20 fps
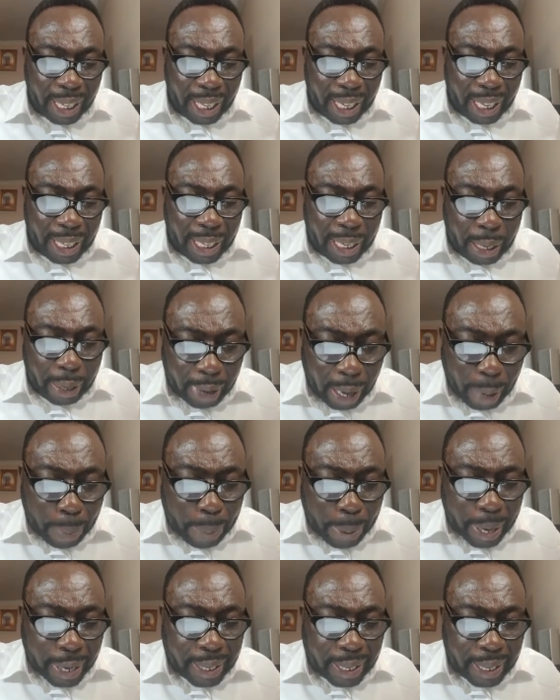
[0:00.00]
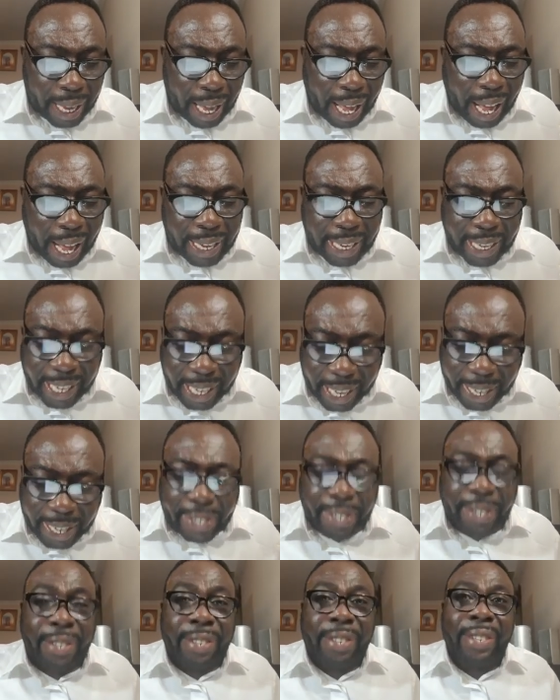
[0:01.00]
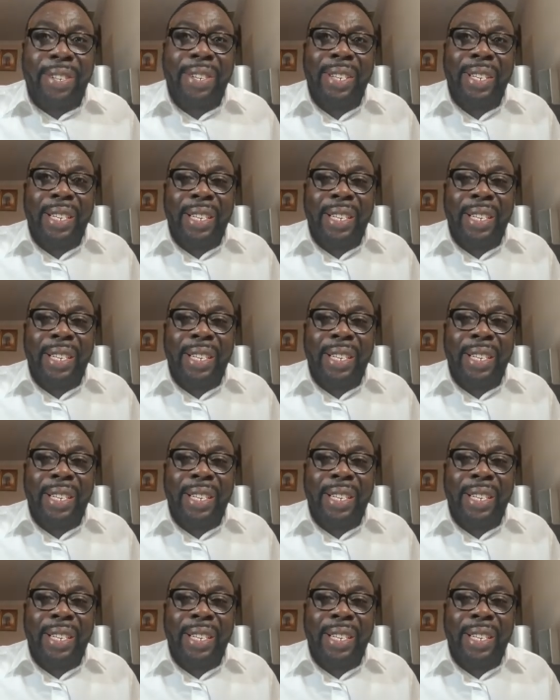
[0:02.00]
and the reapers are the angels.